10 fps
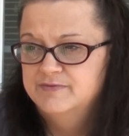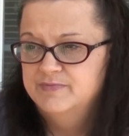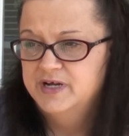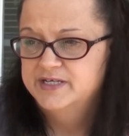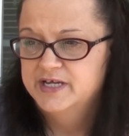
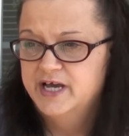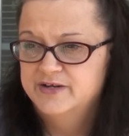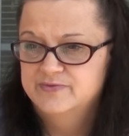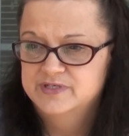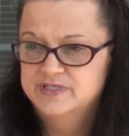My dad
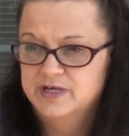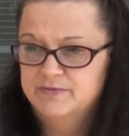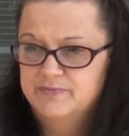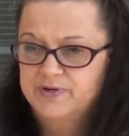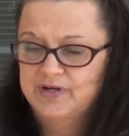was up
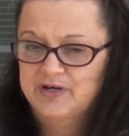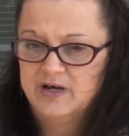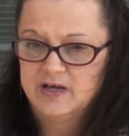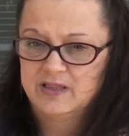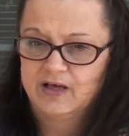
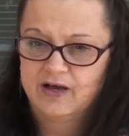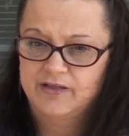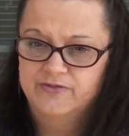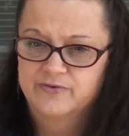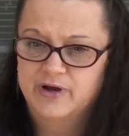a lot
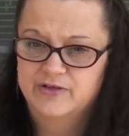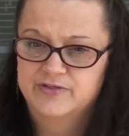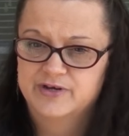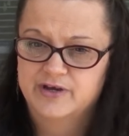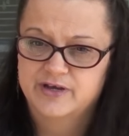throughout
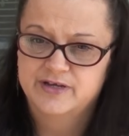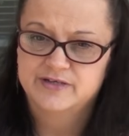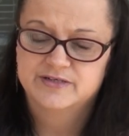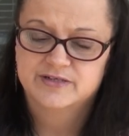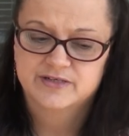the
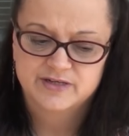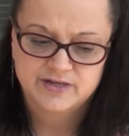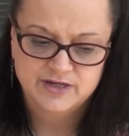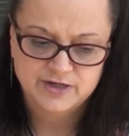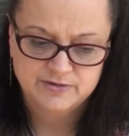night,
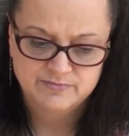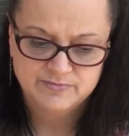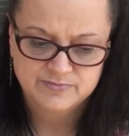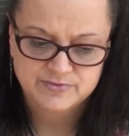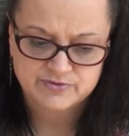um,
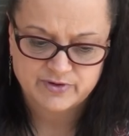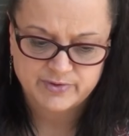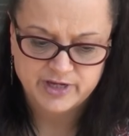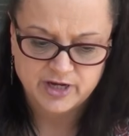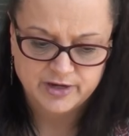
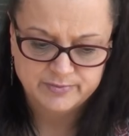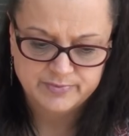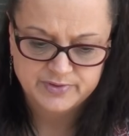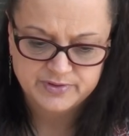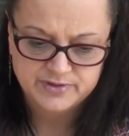throwing up,
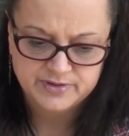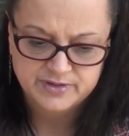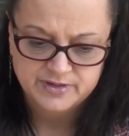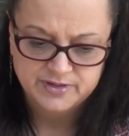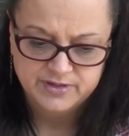
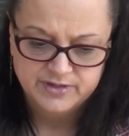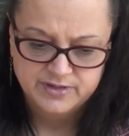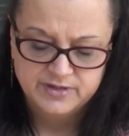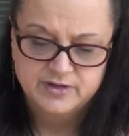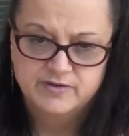
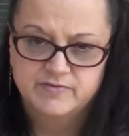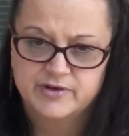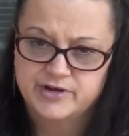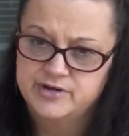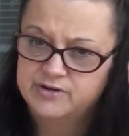
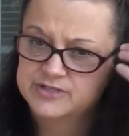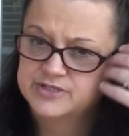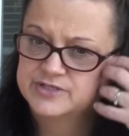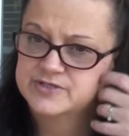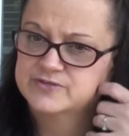very
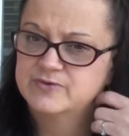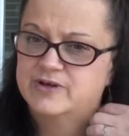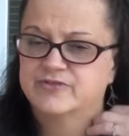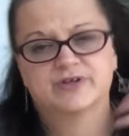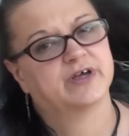nauseous
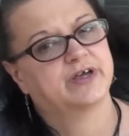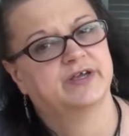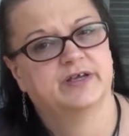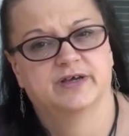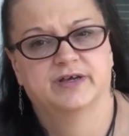throughout the
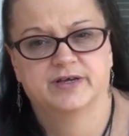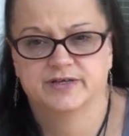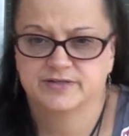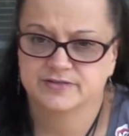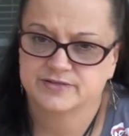night,
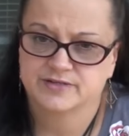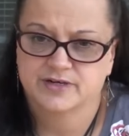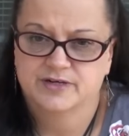and uh,